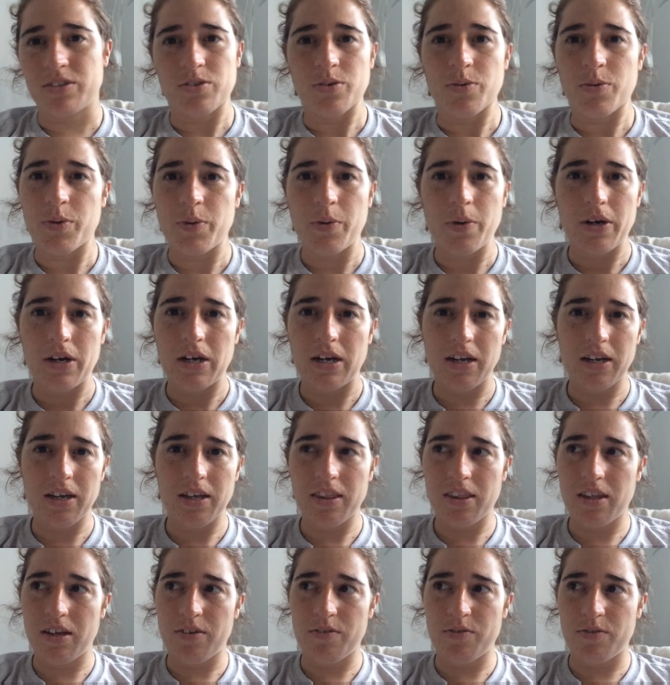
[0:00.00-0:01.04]
So we were
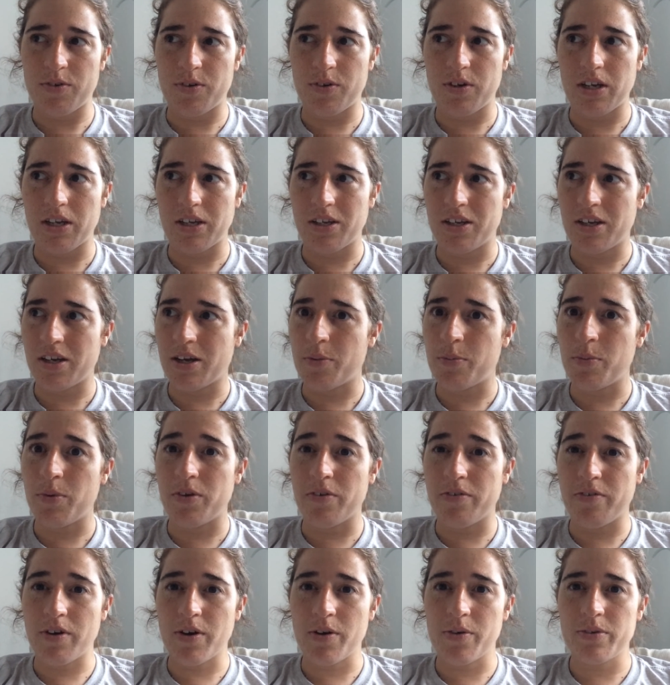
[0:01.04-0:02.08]
like there for like a couple
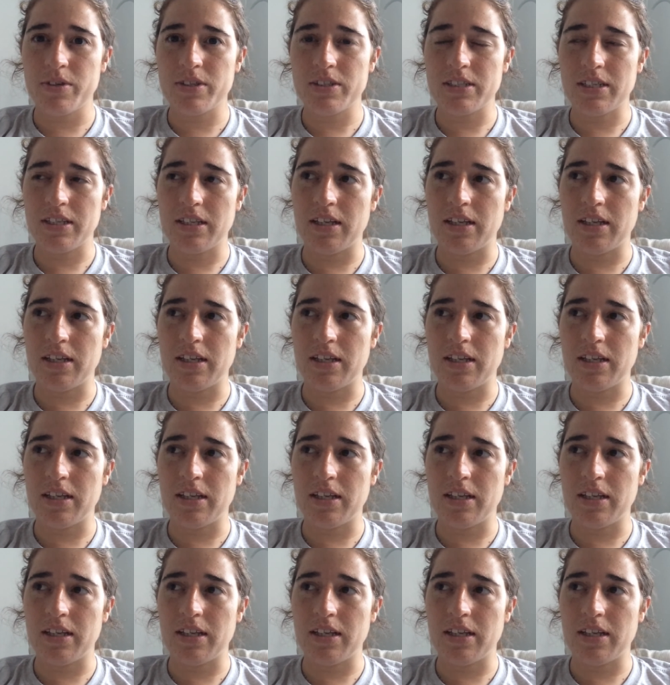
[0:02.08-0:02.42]
of hours,